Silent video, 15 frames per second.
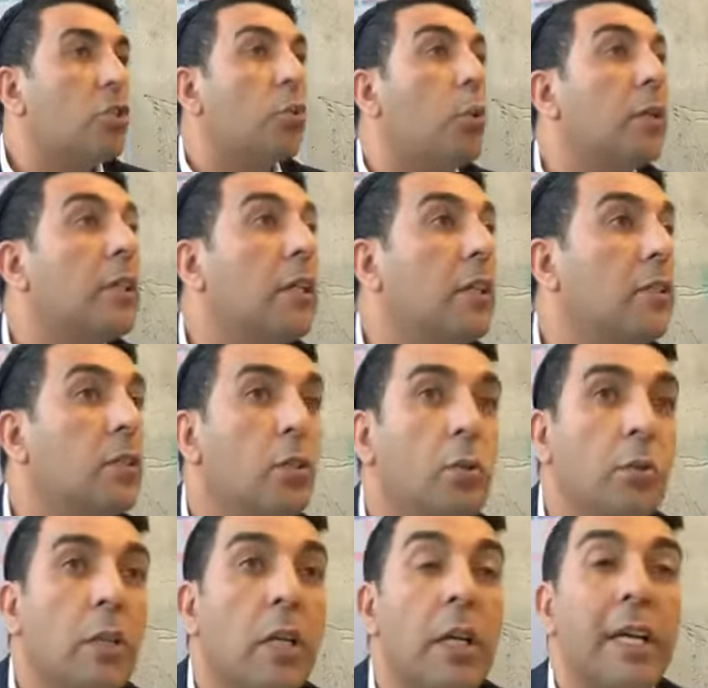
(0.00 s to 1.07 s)
So what did he
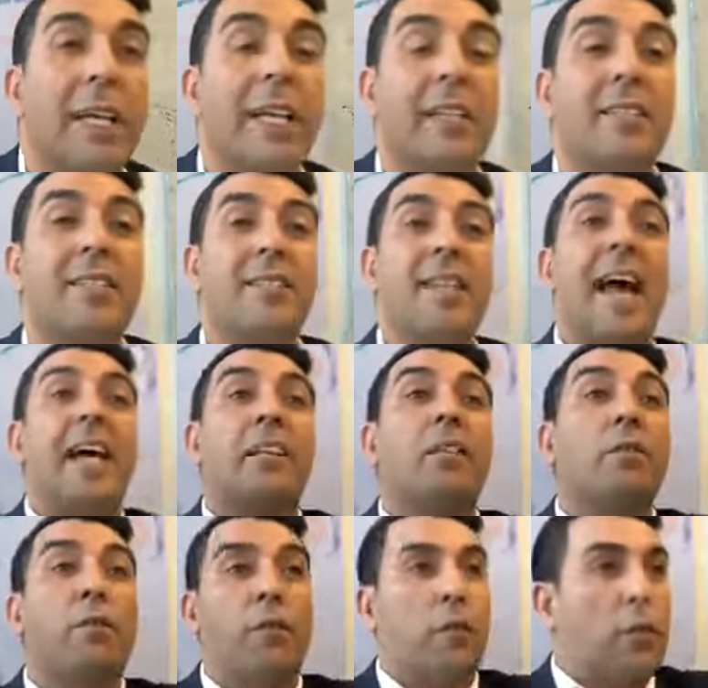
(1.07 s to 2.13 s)
do? He sat
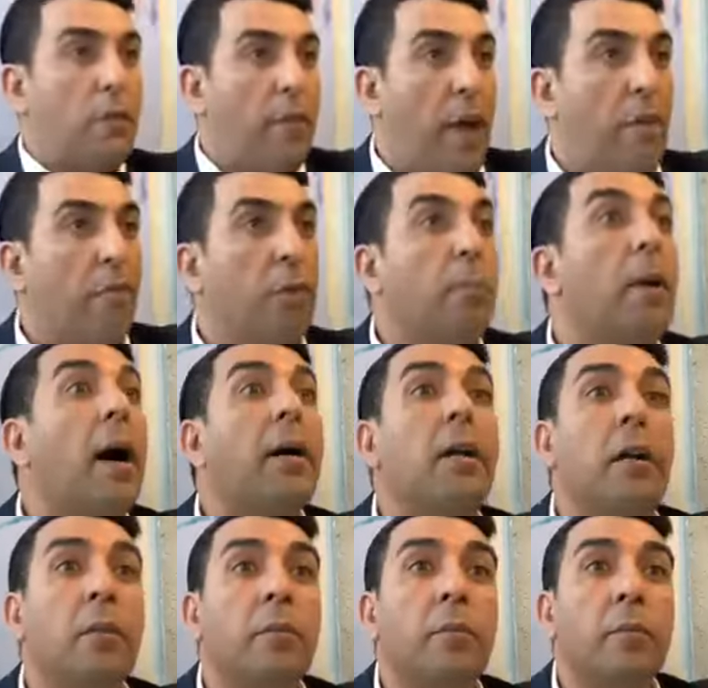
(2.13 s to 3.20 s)
in front of
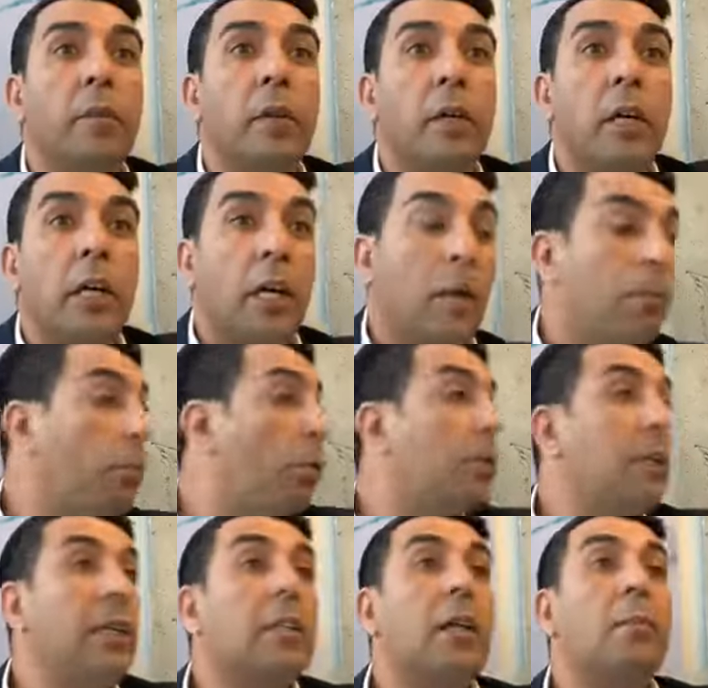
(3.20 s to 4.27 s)
everybody. He
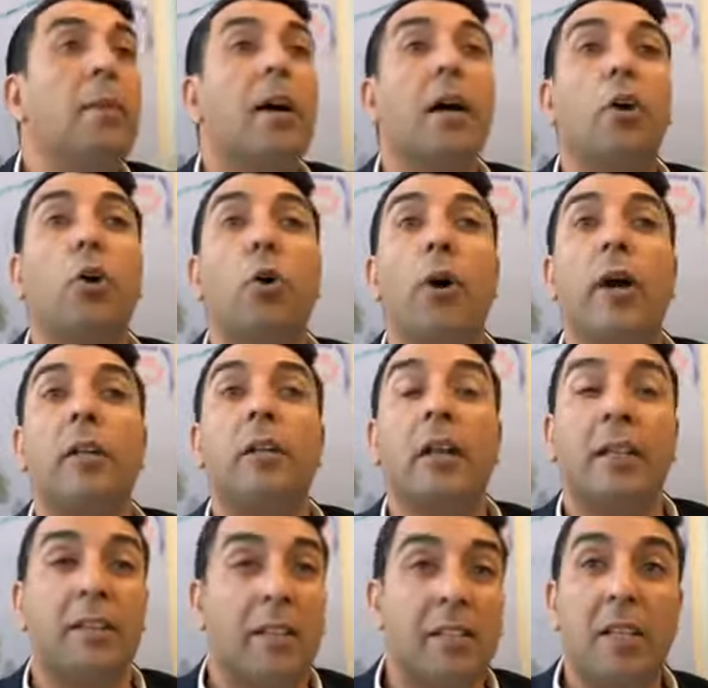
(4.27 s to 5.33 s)
brought Itamar Cohen
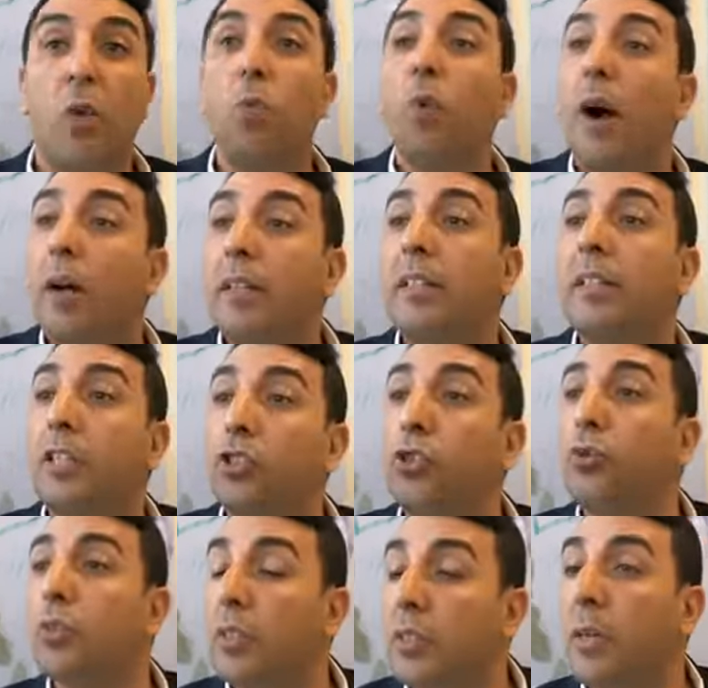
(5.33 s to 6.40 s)
and they say, why did they
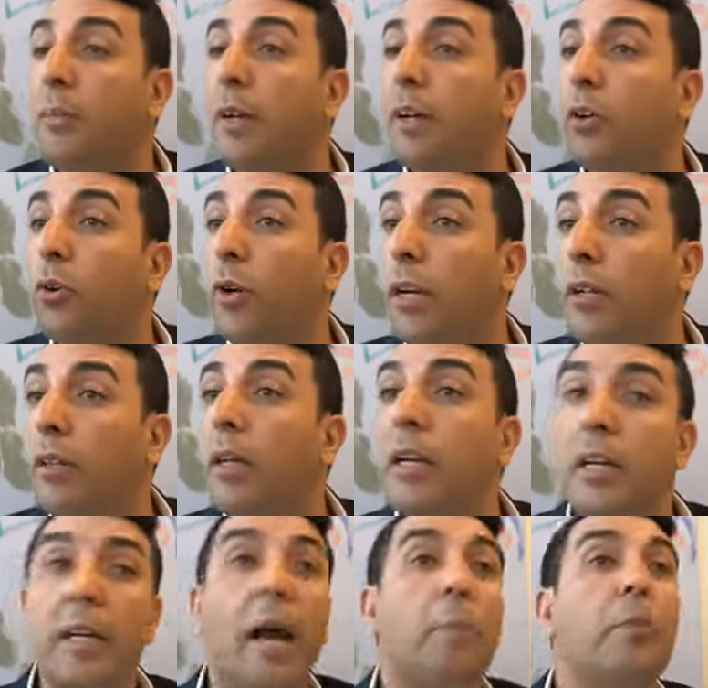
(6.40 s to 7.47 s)
choose Itamar Cohen?
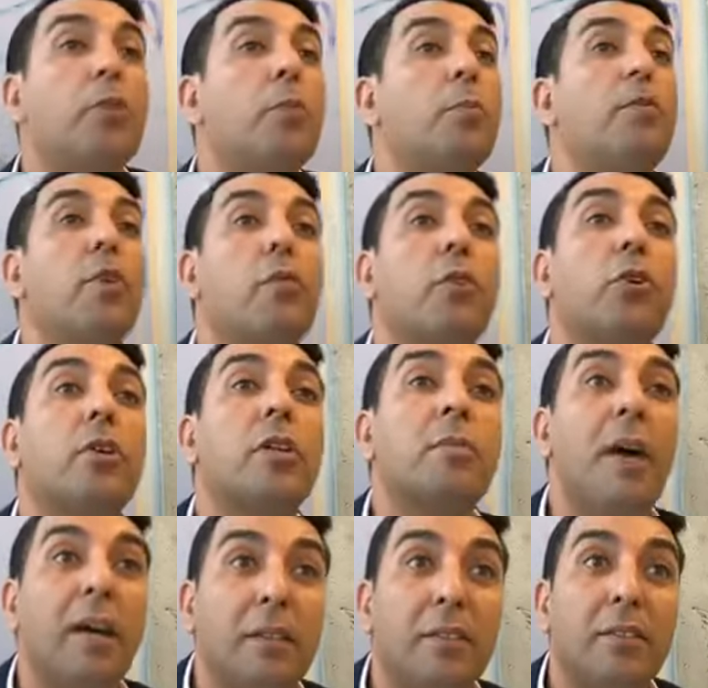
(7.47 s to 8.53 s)
He happened to be very good in
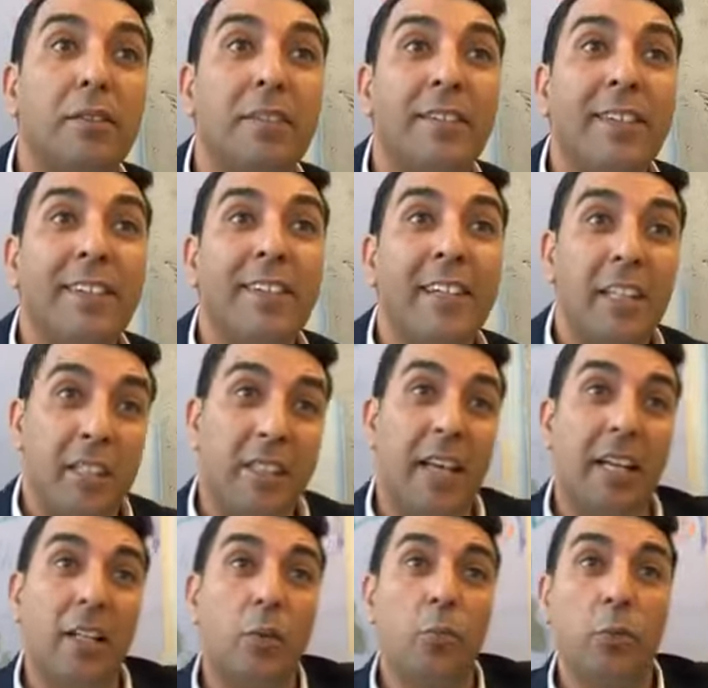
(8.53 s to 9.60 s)
math. He
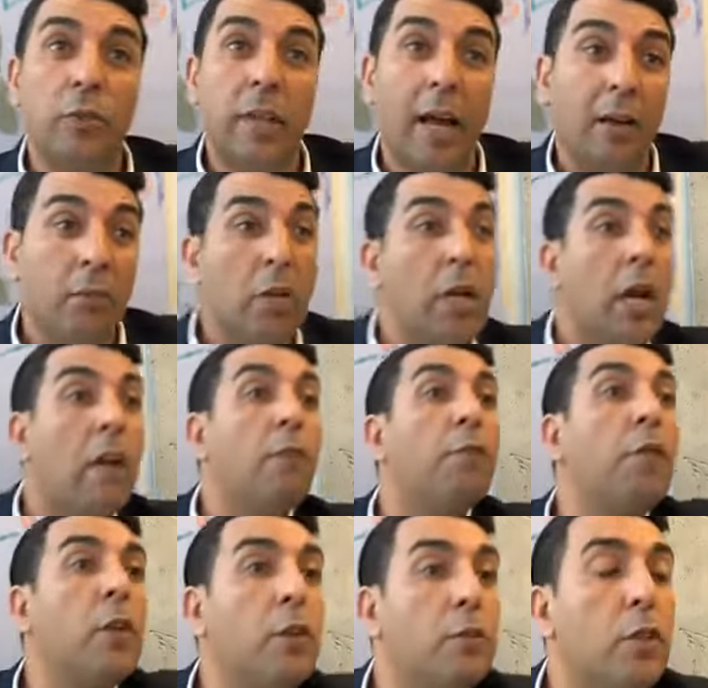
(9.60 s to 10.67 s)
sat him down in
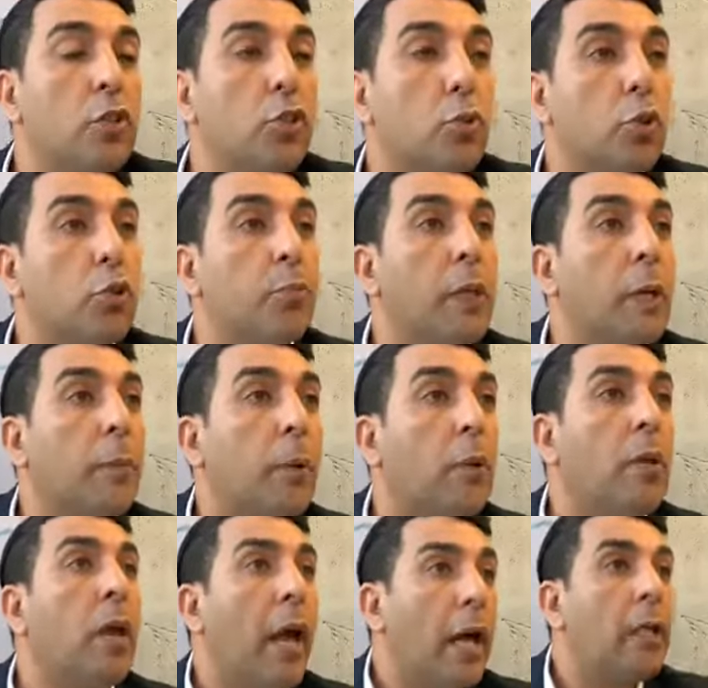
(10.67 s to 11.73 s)
front of the Jewish
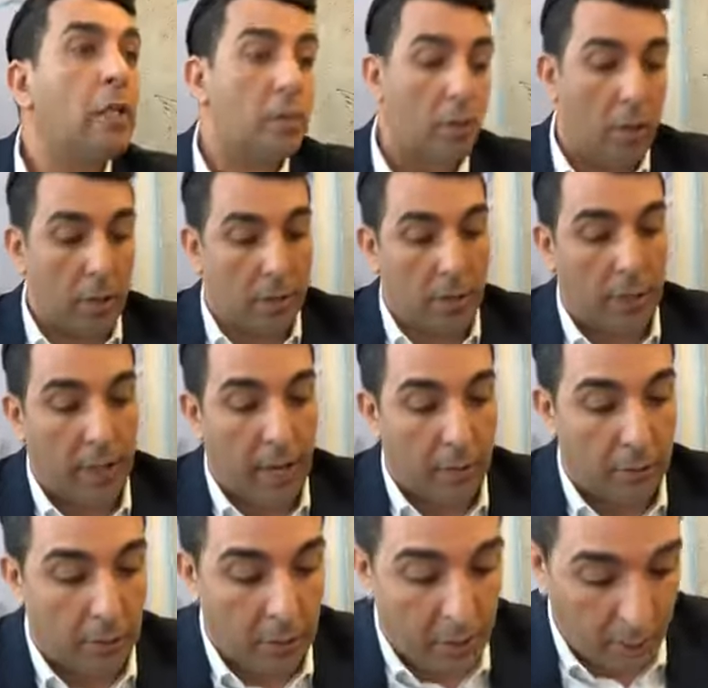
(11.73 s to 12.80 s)
people and he started to
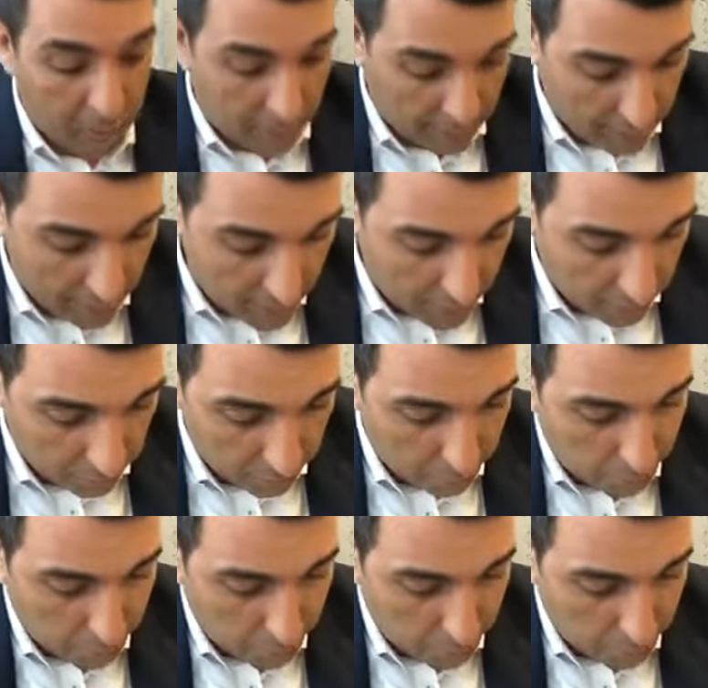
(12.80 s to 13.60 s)
count. And he says,